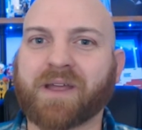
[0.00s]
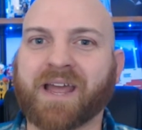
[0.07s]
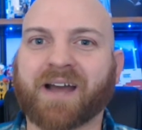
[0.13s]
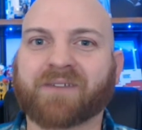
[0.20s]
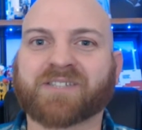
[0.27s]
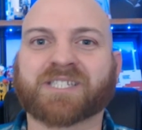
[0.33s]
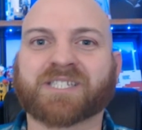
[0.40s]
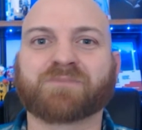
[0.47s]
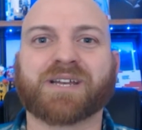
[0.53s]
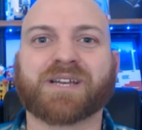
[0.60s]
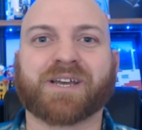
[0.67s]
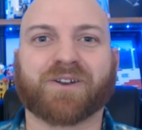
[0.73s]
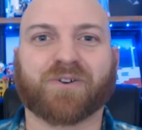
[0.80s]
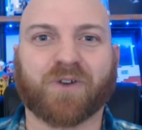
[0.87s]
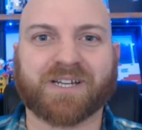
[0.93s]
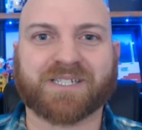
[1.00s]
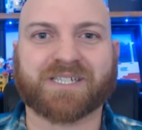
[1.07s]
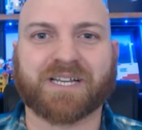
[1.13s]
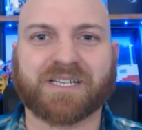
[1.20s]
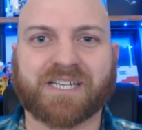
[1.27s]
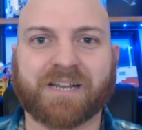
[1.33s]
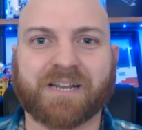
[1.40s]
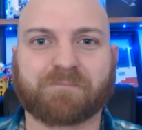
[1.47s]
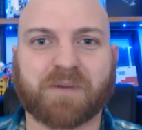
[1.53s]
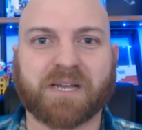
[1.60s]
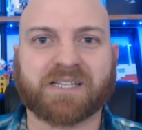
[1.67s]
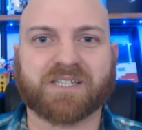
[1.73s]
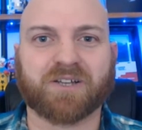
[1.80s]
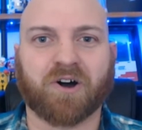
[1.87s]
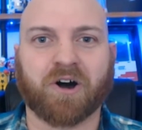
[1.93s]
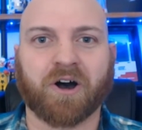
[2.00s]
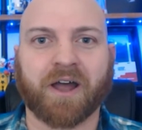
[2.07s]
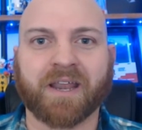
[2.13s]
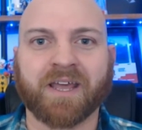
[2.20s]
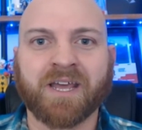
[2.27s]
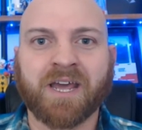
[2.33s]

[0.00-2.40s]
have some interesting tidbits on